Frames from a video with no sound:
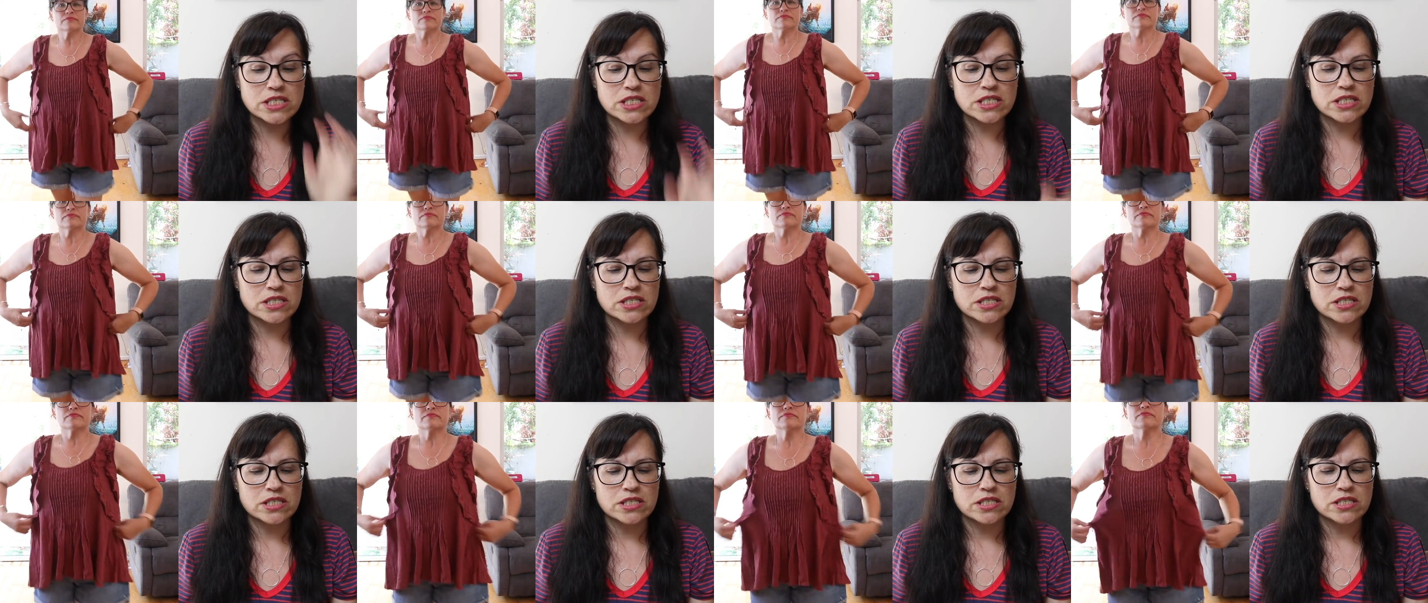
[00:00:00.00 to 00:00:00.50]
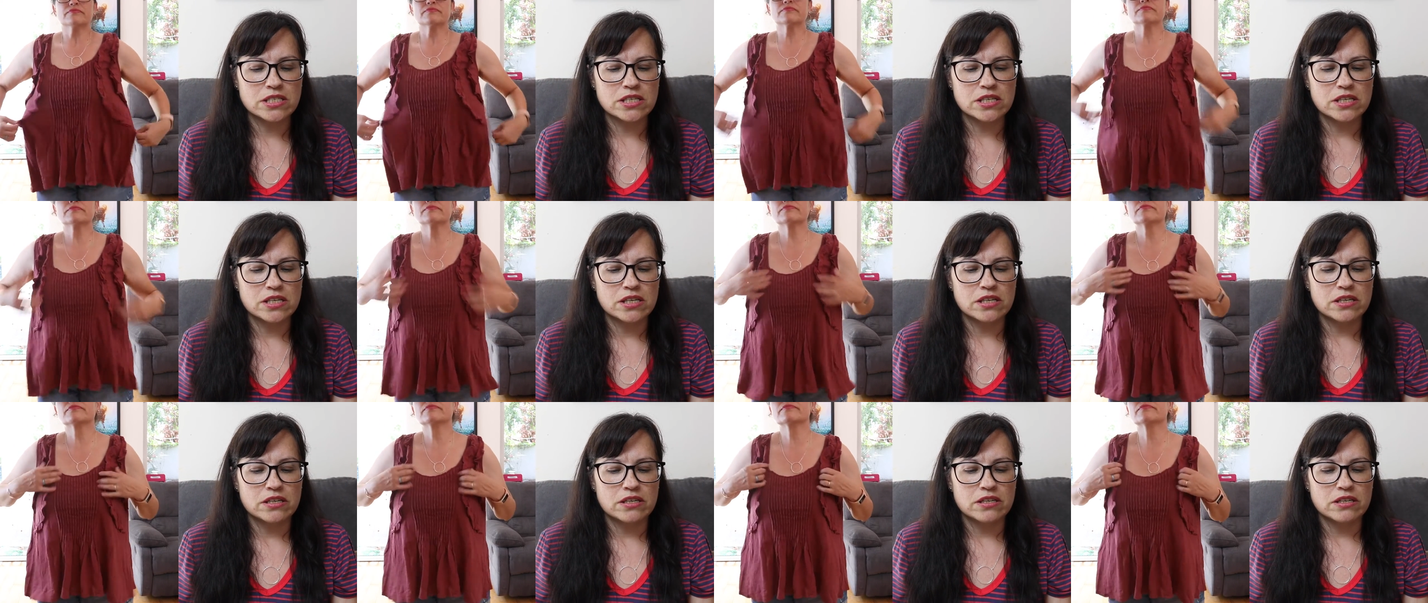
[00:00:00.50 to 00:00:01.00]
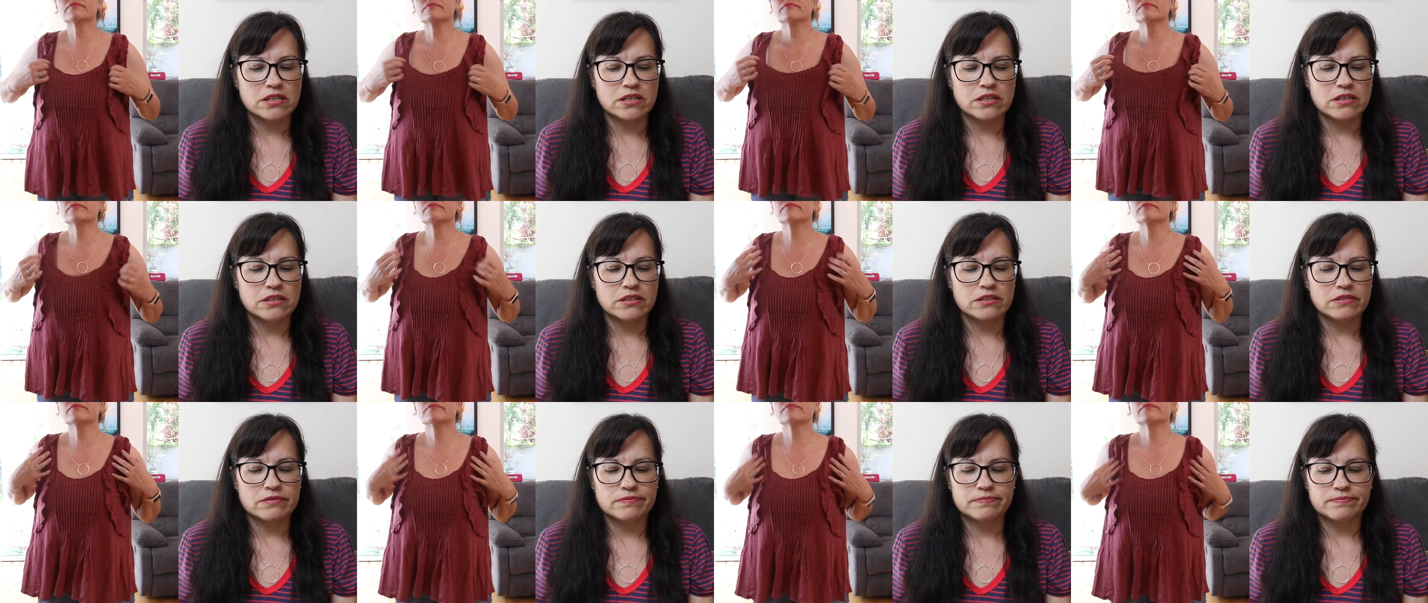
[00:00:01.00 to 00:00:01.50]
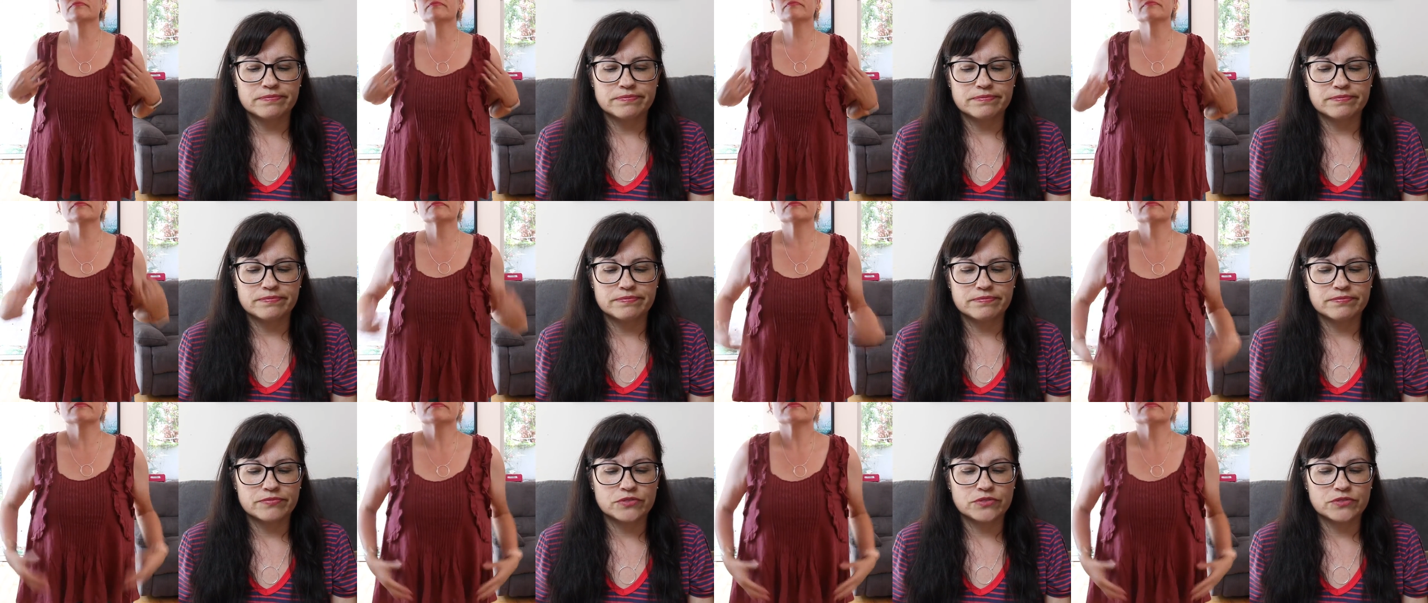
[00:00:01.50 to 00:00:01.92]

[no speech]